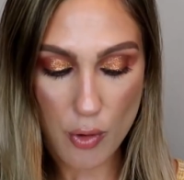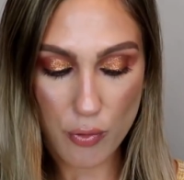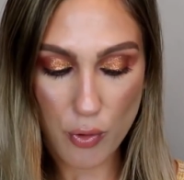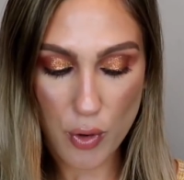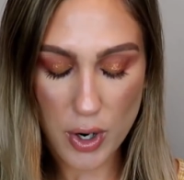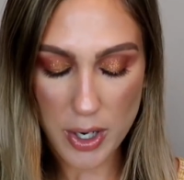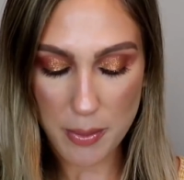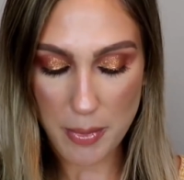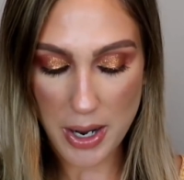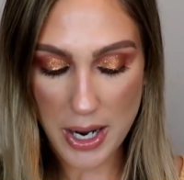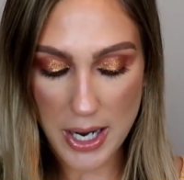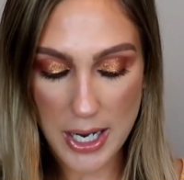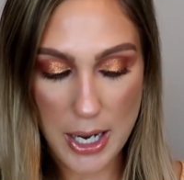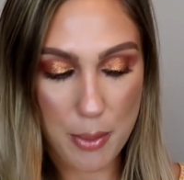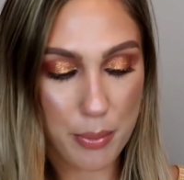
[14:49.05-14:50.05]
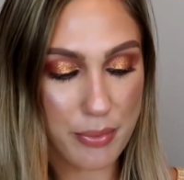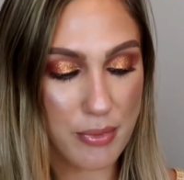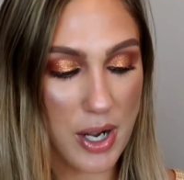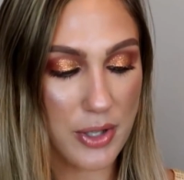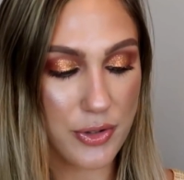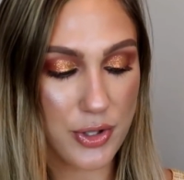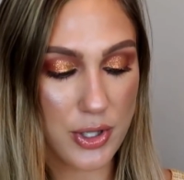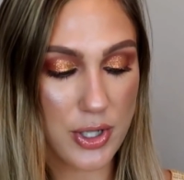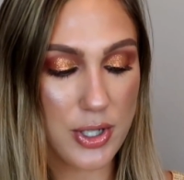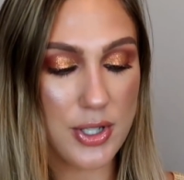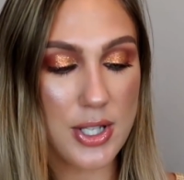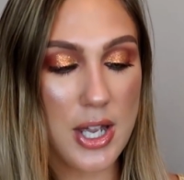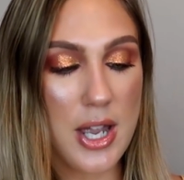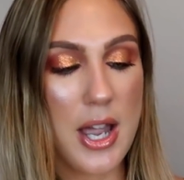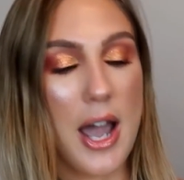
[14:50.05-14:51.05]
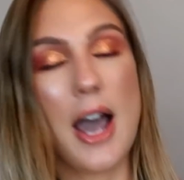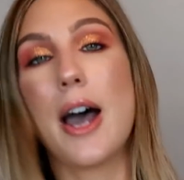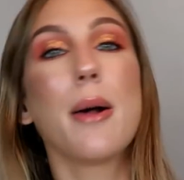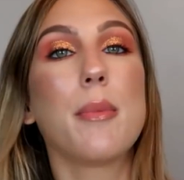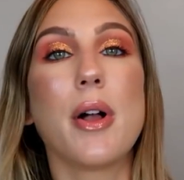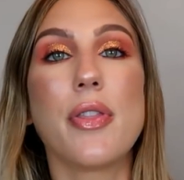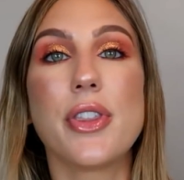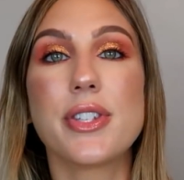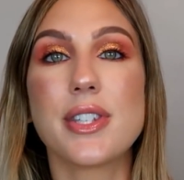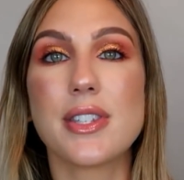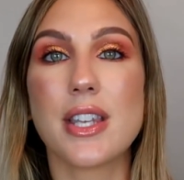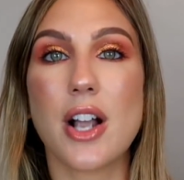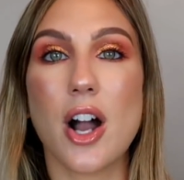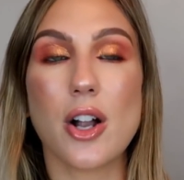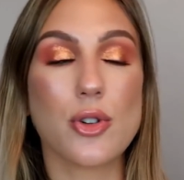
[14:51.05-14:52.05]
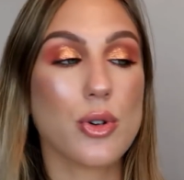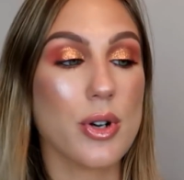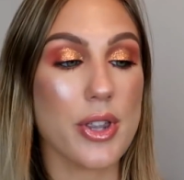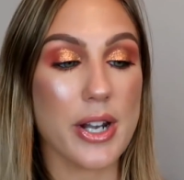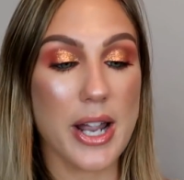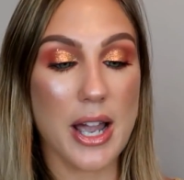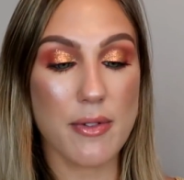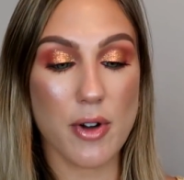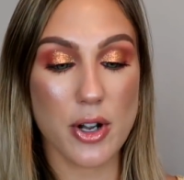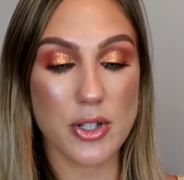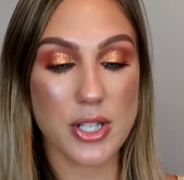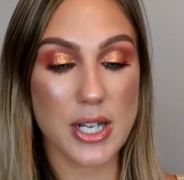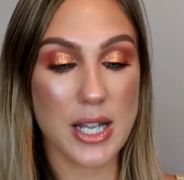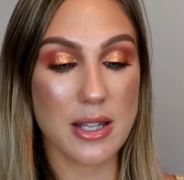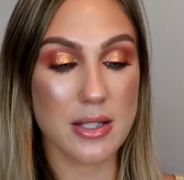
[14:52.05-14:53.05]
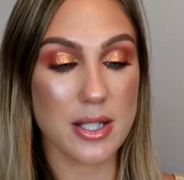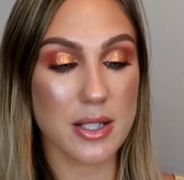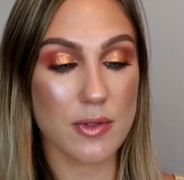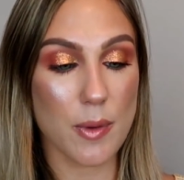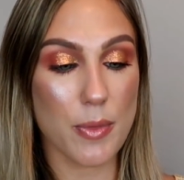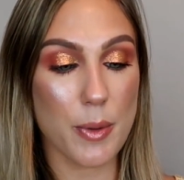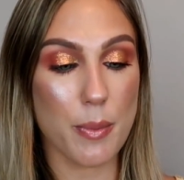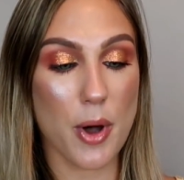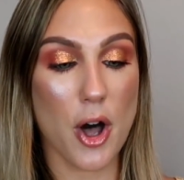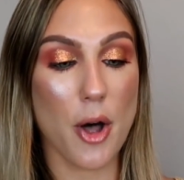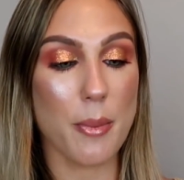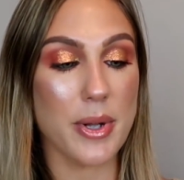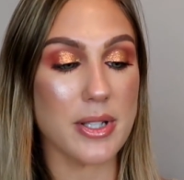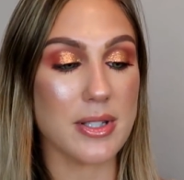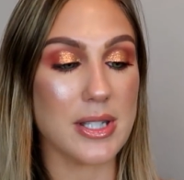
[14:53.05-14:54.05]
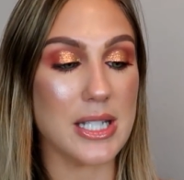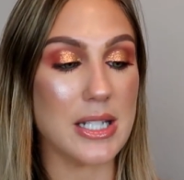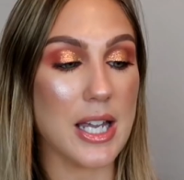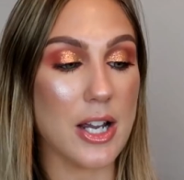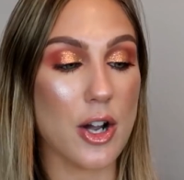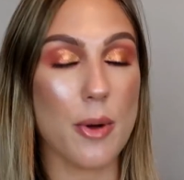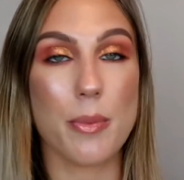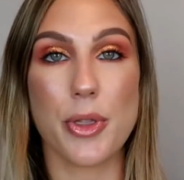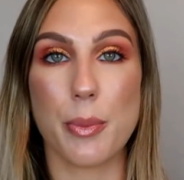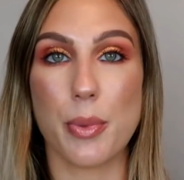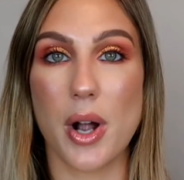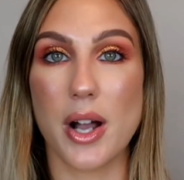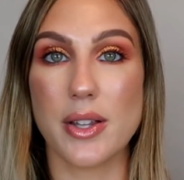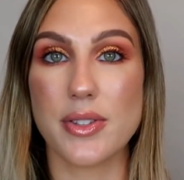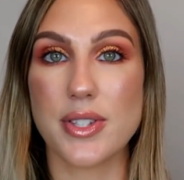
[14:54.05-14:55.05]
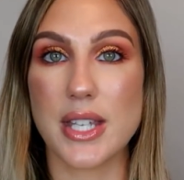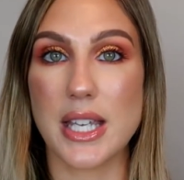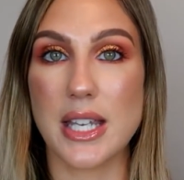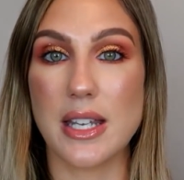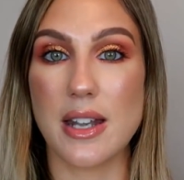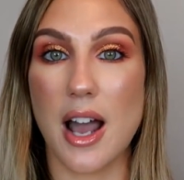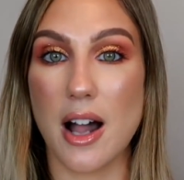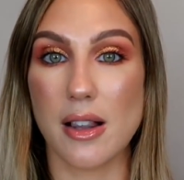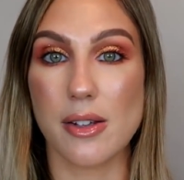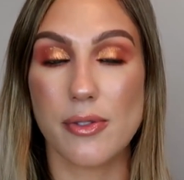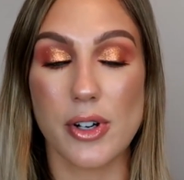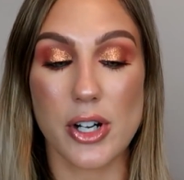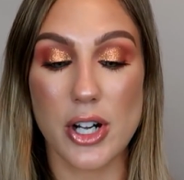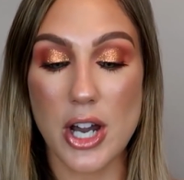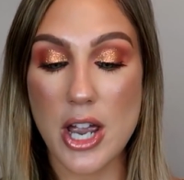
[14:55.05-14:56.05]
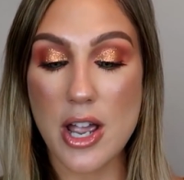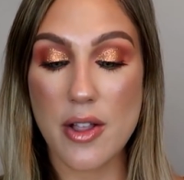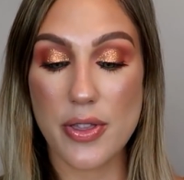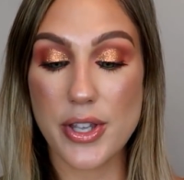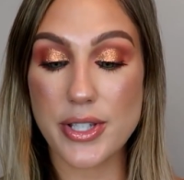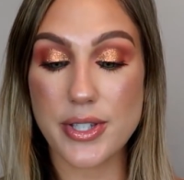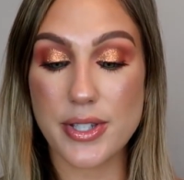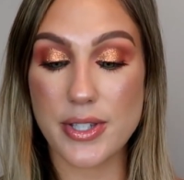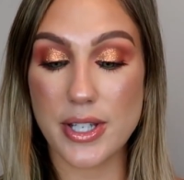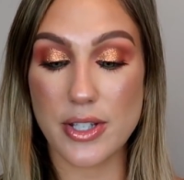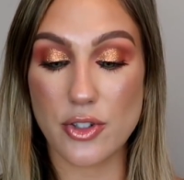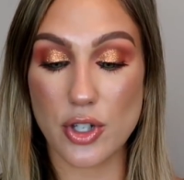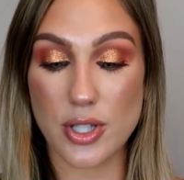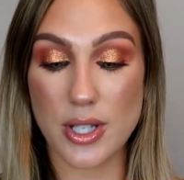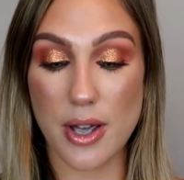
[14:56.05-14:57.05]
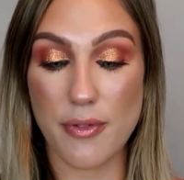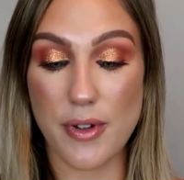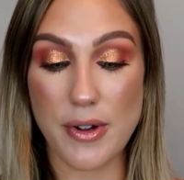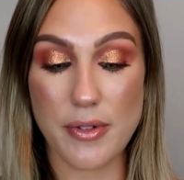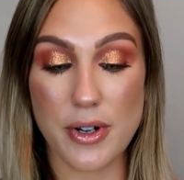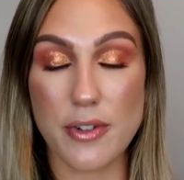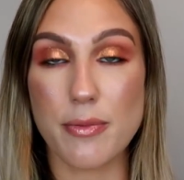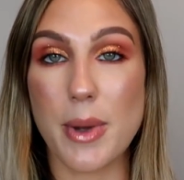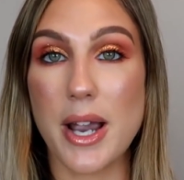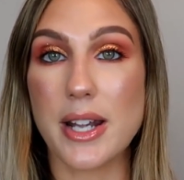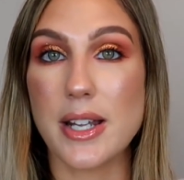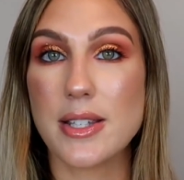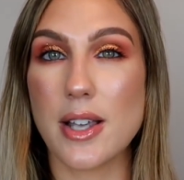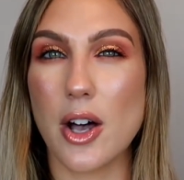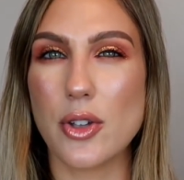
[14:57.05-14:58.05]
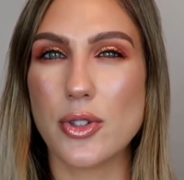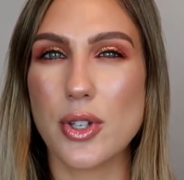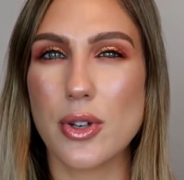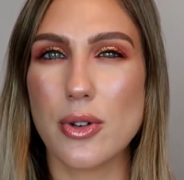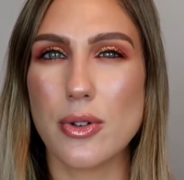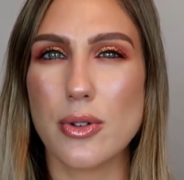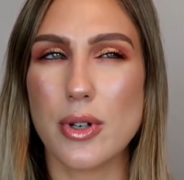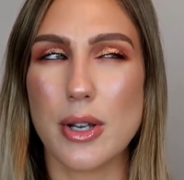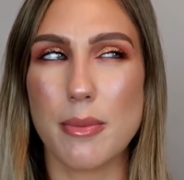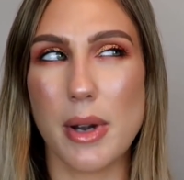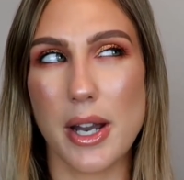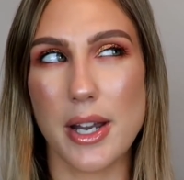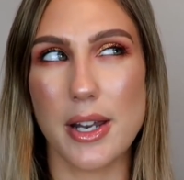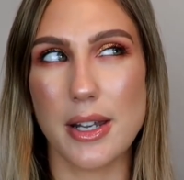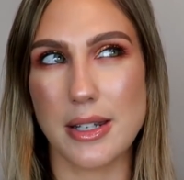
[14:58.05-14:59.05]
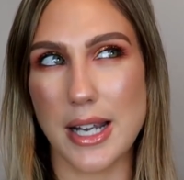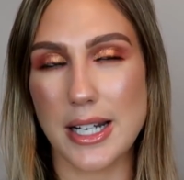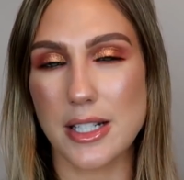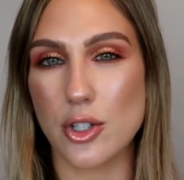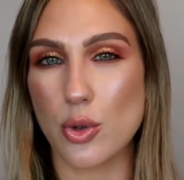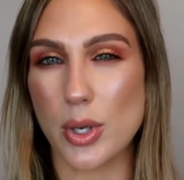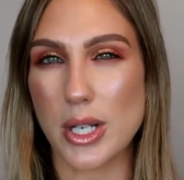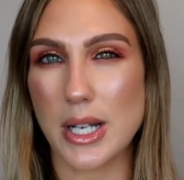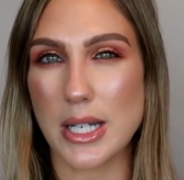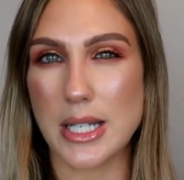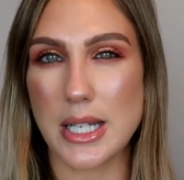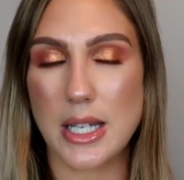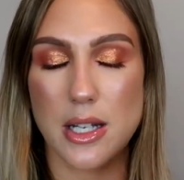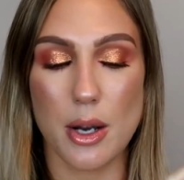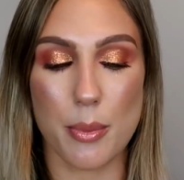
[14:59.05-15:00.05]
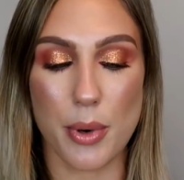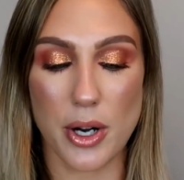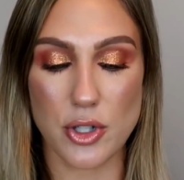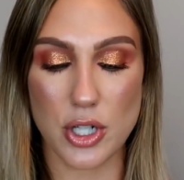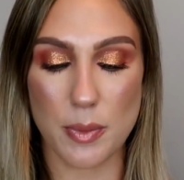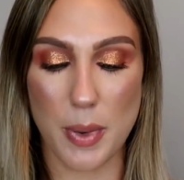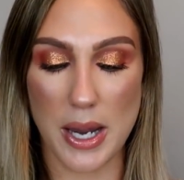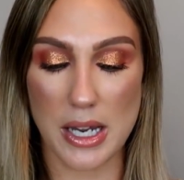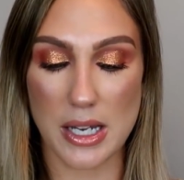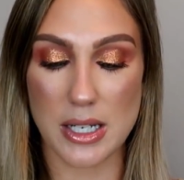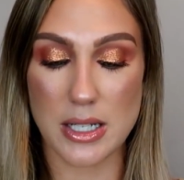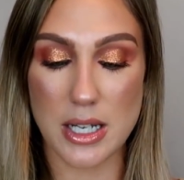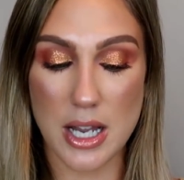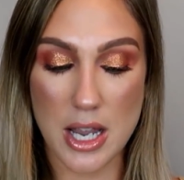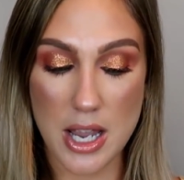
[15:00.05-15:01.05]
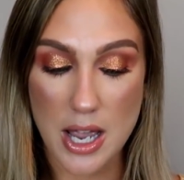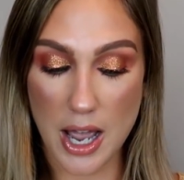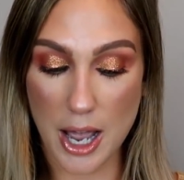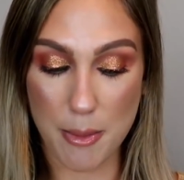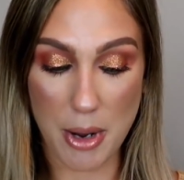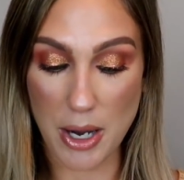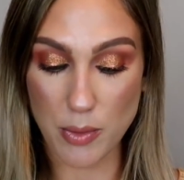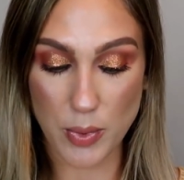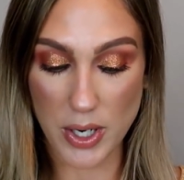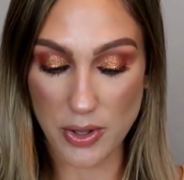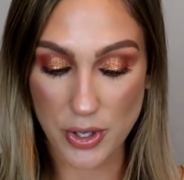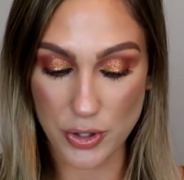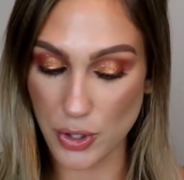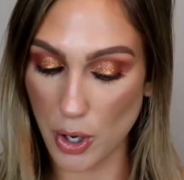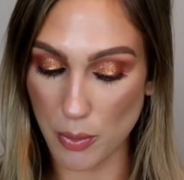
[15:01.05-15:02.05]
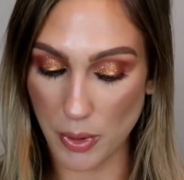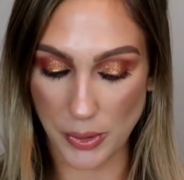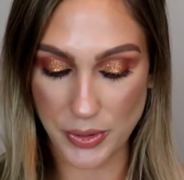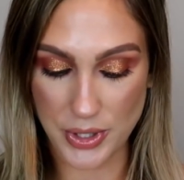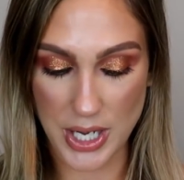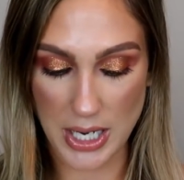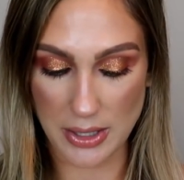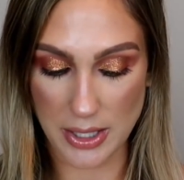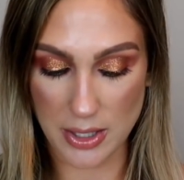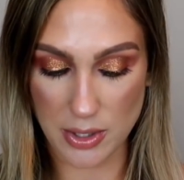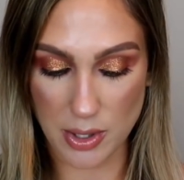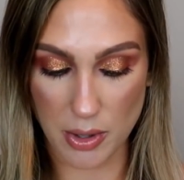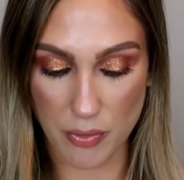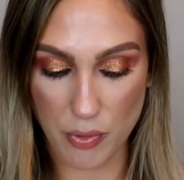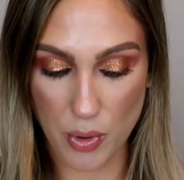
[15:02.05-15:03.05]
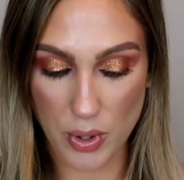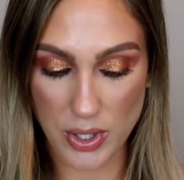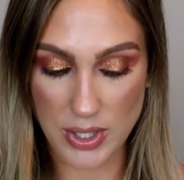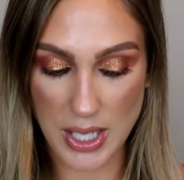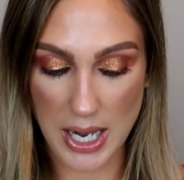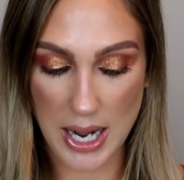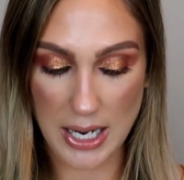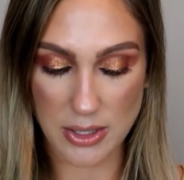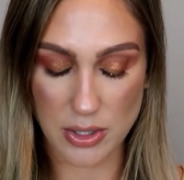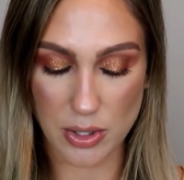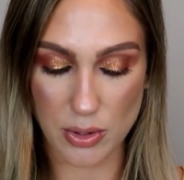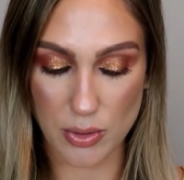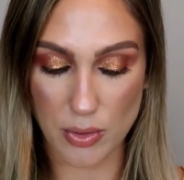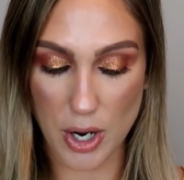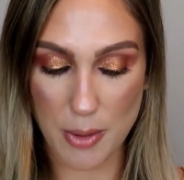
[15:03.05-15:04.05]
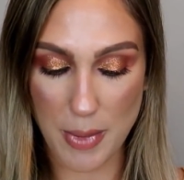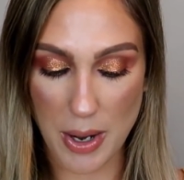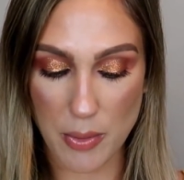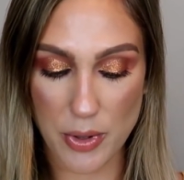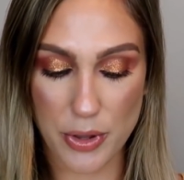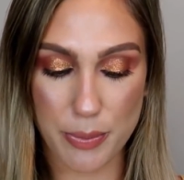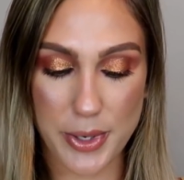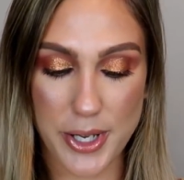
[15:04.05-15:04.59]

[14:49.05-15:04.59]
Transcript: for my bronzers, um, this is the contour that I have on today. This is from The Balm. It's the Take the Bronze in Oliver. This is just a favorite of mine. It's also in my 9 and 2019 Project Pan. Um, I wear this almost daily, so of course that had to come out with